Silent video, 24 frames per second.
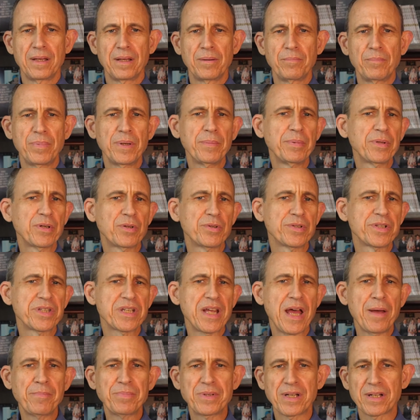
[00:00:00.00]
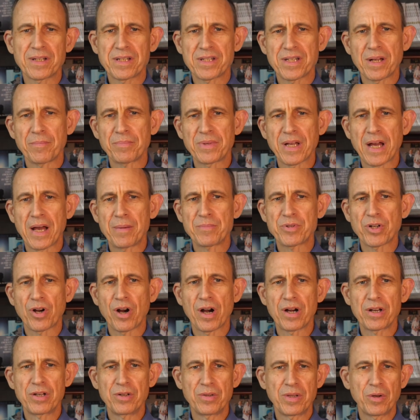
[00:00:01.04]
Biblical skeptics sometimes
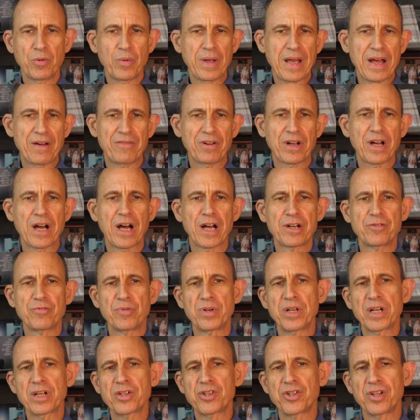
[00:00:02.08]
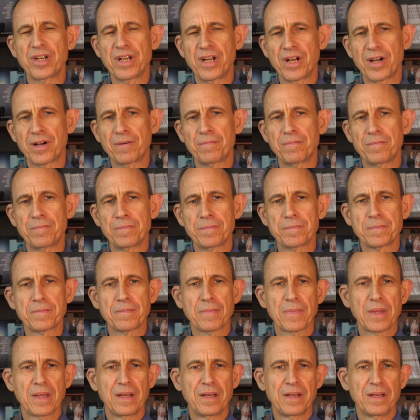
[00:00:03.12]
argue that we have a contradiction here.
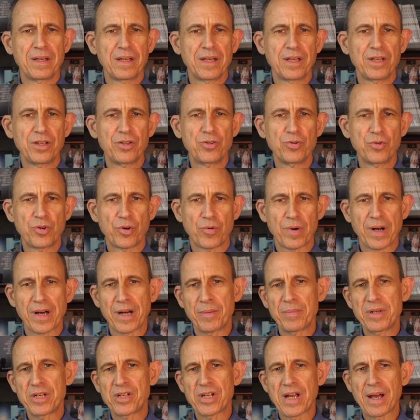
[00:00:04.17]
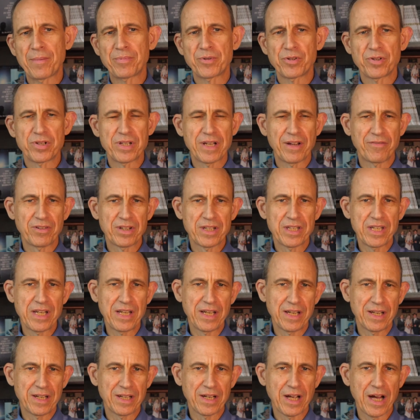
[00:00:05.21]
In Deuteronomy chapter
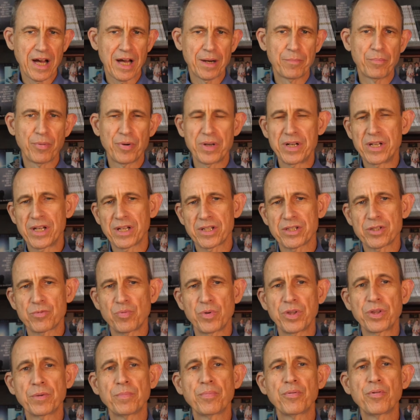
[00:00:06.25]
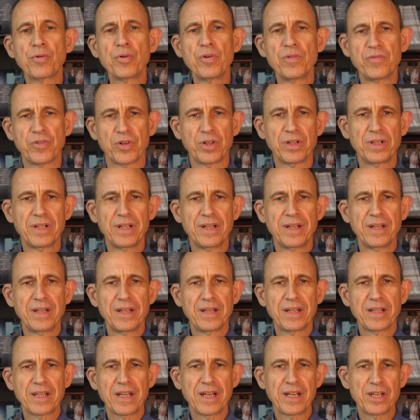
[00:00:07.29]
17, God predicts with approval
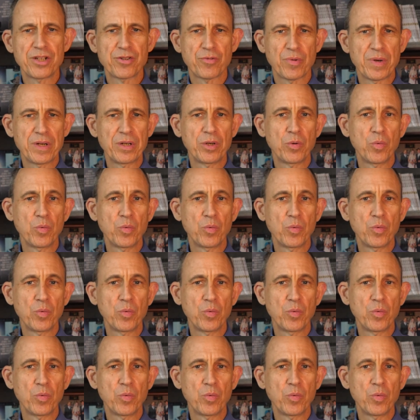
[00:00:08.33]
that Israel